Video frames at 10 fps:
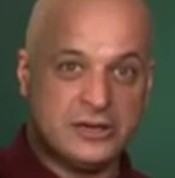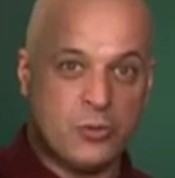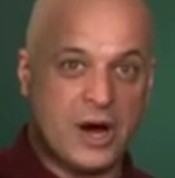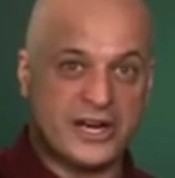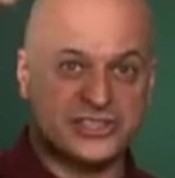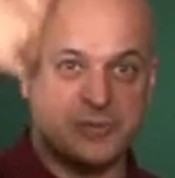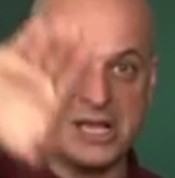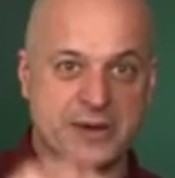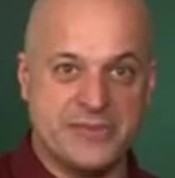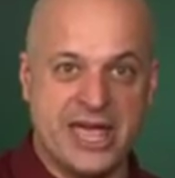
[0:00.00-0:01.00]
Why doesn't it
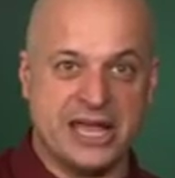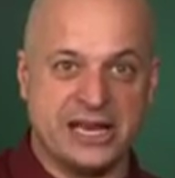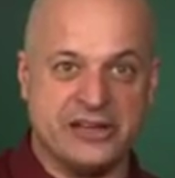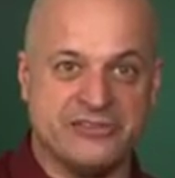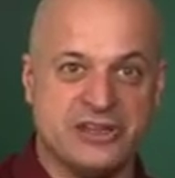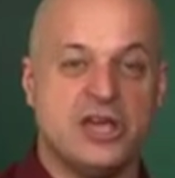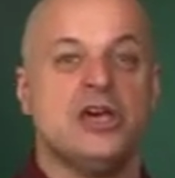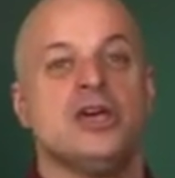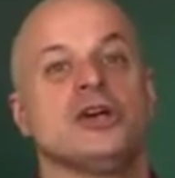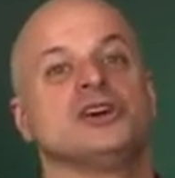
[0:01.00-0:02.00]
become negative?
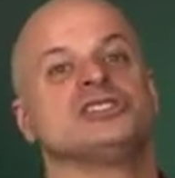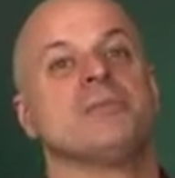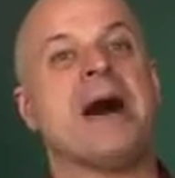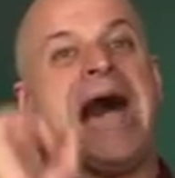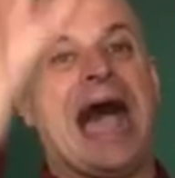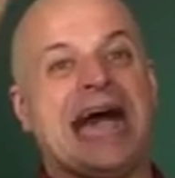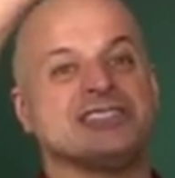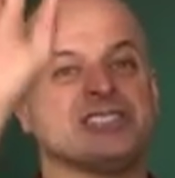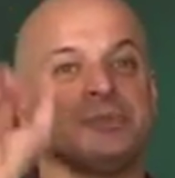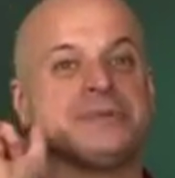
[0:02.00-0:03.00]
Because the
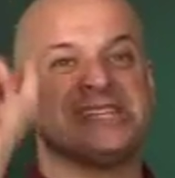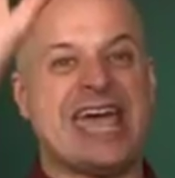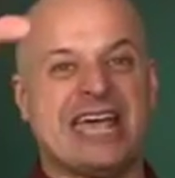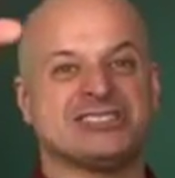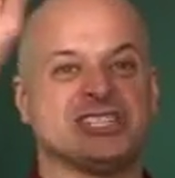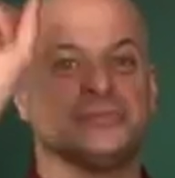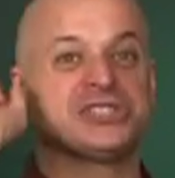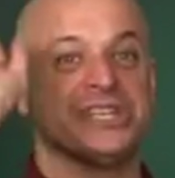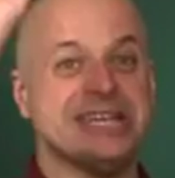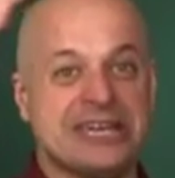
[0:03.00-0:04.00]
positive potassiums
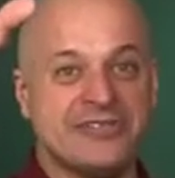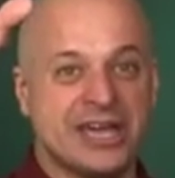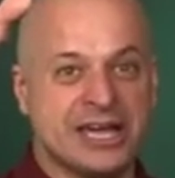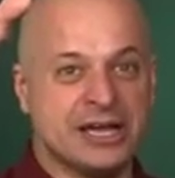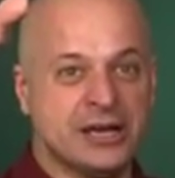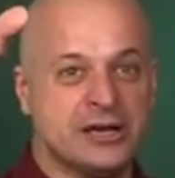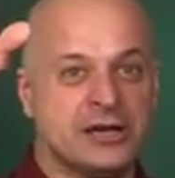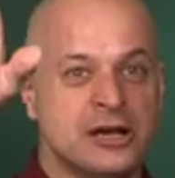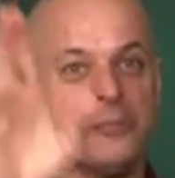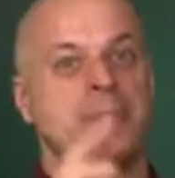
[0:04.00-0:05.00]
are leaving,
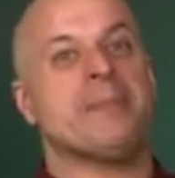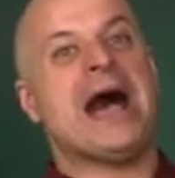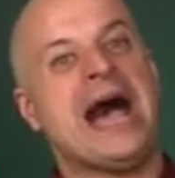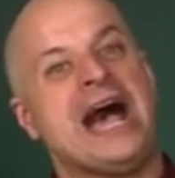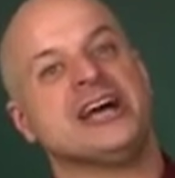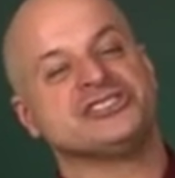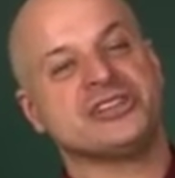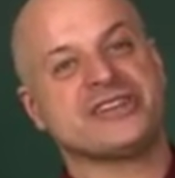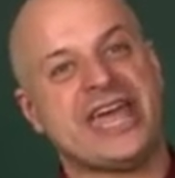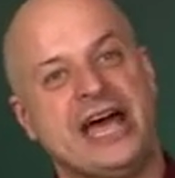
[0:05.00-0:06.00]
but
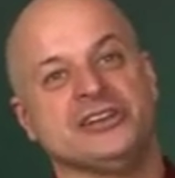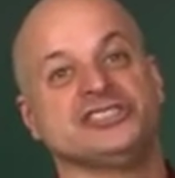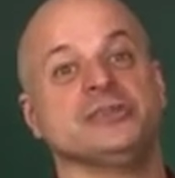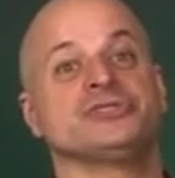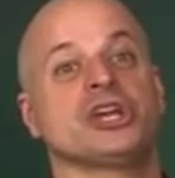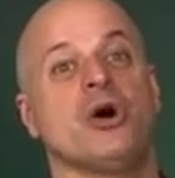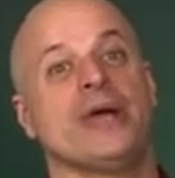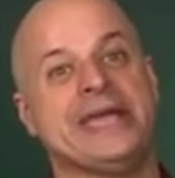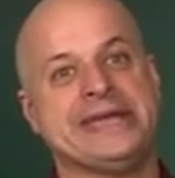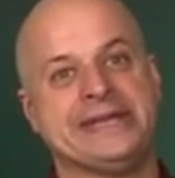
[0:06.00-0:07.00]
positive calciums are
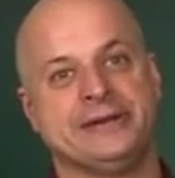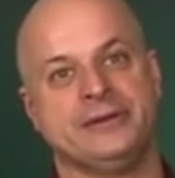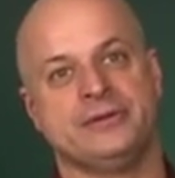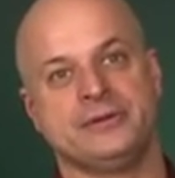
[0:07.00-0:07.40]
going in.